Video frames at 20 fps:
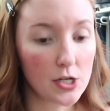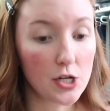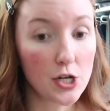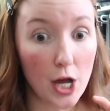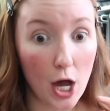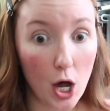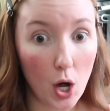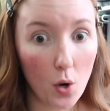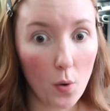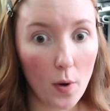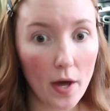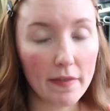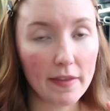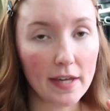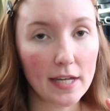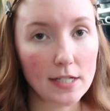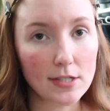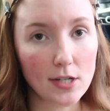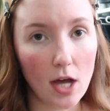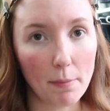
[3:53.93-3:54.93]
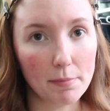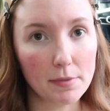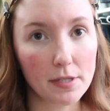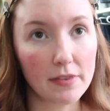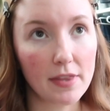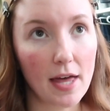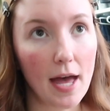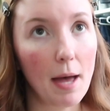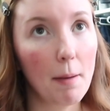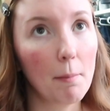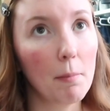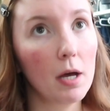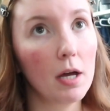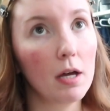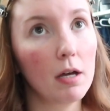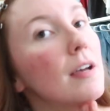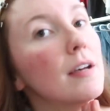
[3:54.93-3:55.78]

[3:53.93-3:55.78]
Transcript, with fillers: no and they adopted them